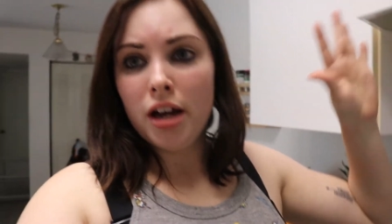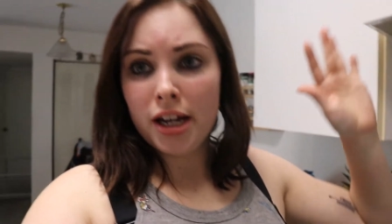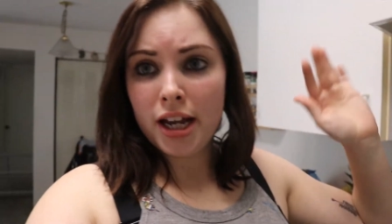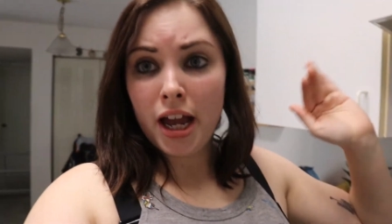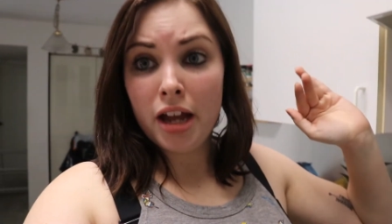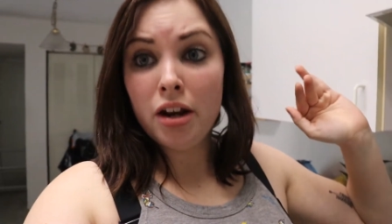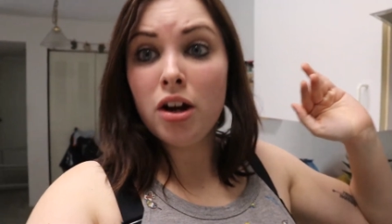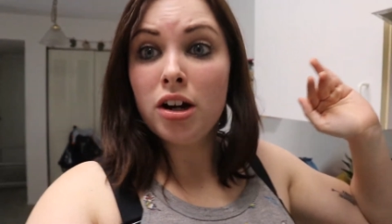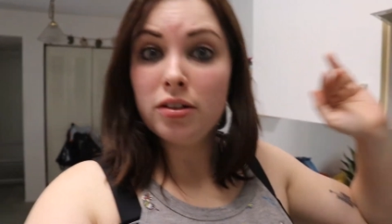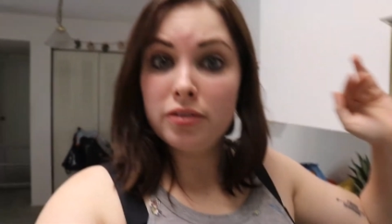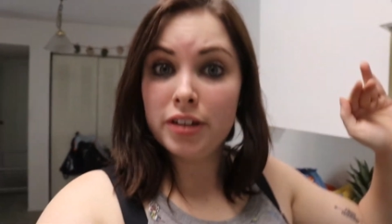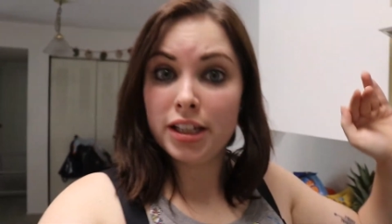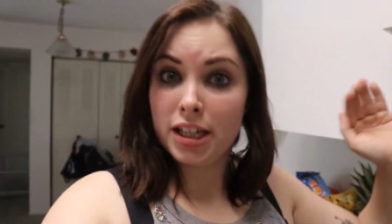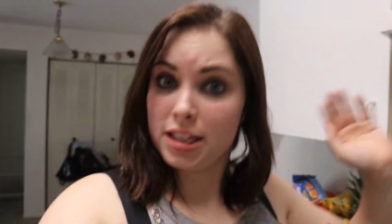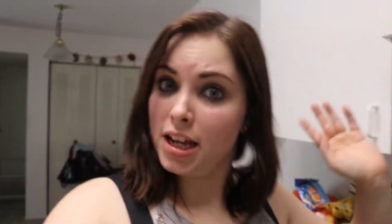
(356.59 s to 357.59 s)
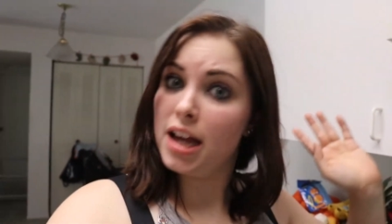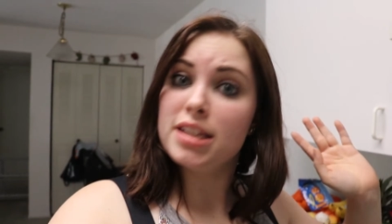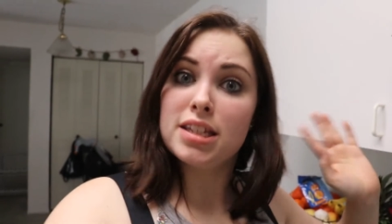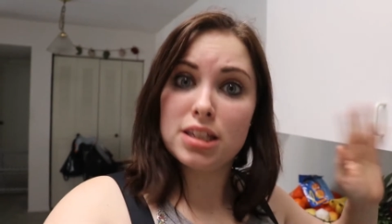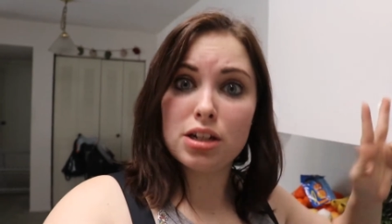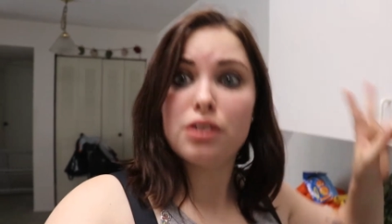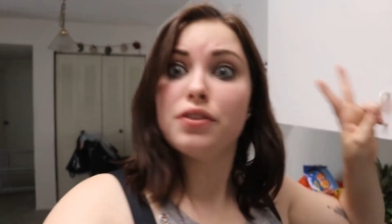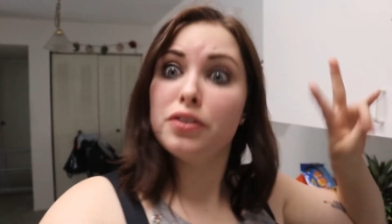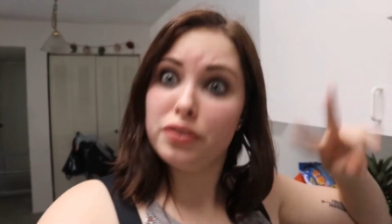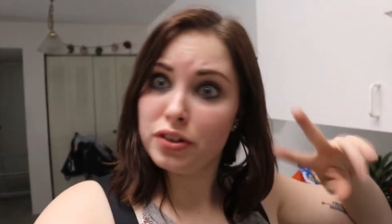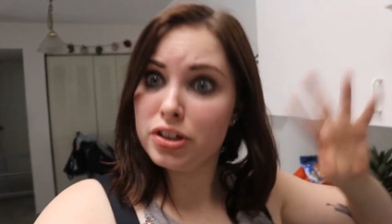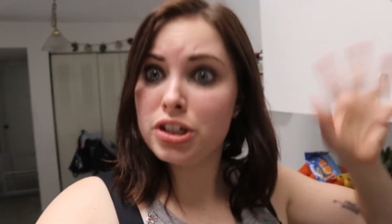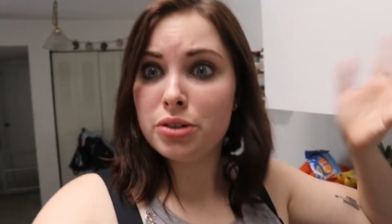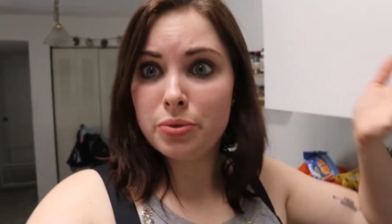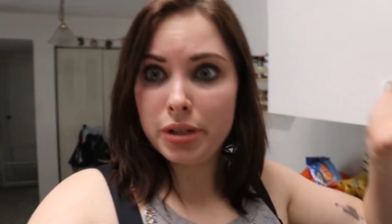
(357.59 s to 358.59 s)
Again, hopefully that tides us over
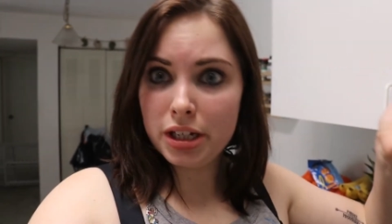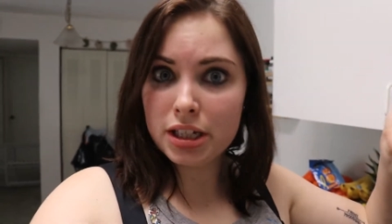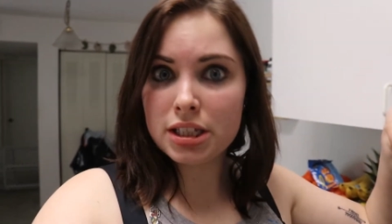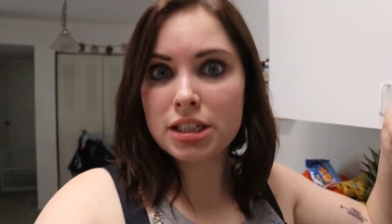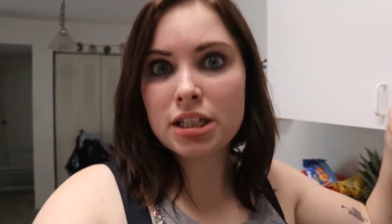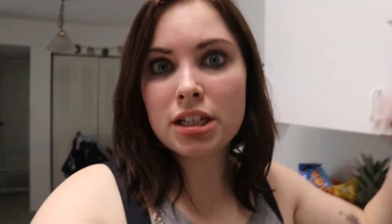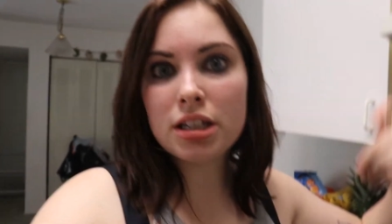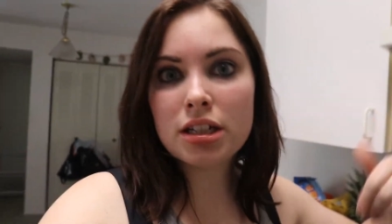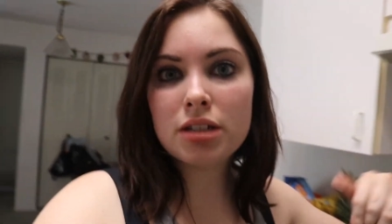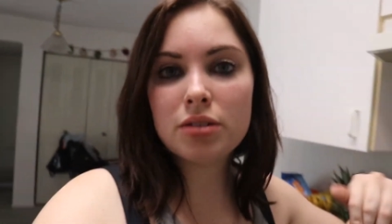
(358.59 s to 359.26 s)
for two weeks.